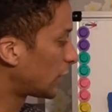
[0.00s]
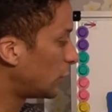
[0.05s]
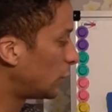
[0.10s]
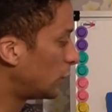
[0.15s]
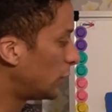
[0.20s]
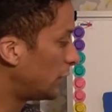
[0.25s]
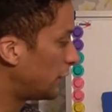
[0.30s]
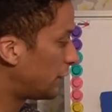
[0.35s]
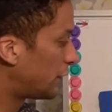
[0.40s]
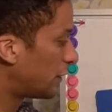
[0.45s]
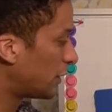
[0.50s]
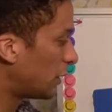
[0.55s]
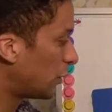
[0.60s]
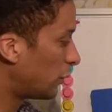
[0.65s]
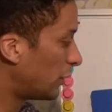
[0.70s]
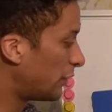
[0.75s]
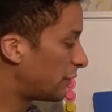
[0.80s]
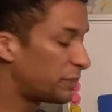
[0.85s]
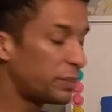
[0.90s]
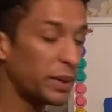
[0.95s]

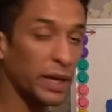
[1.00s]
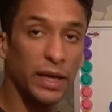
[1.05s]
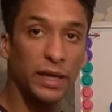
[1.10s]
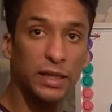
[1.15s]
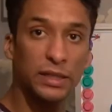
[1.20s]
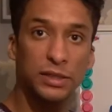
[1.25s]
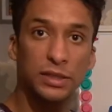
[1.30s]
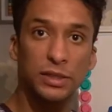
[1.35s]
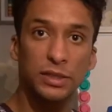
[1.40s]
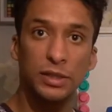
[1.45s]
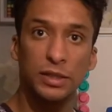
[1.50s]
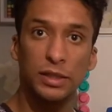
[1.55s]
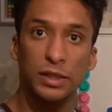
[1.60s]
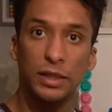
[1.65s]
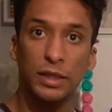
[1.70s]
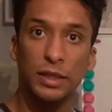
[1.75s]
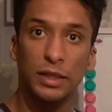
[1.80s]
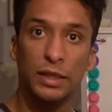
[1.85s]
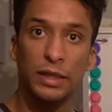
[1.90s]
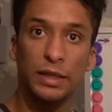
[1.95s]
with bits,
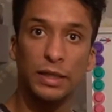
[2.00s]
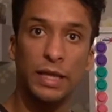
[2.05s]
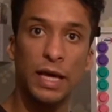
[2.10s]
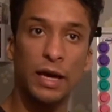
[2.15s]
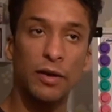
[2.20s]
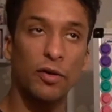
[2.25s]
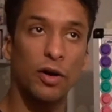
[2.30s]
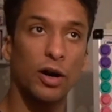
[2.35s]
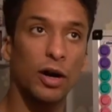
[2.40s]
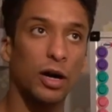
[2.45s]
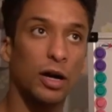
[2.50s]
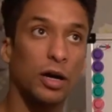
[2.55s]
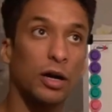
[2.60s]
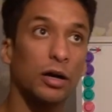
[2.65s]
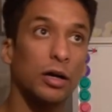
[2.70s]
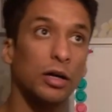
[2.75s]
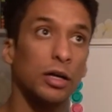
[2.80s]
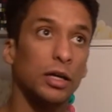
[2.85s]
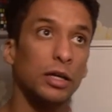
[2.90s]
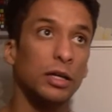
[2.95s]
there
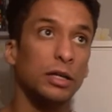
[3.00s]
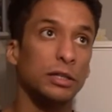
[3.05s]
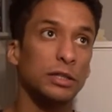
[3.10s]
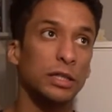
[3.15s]
are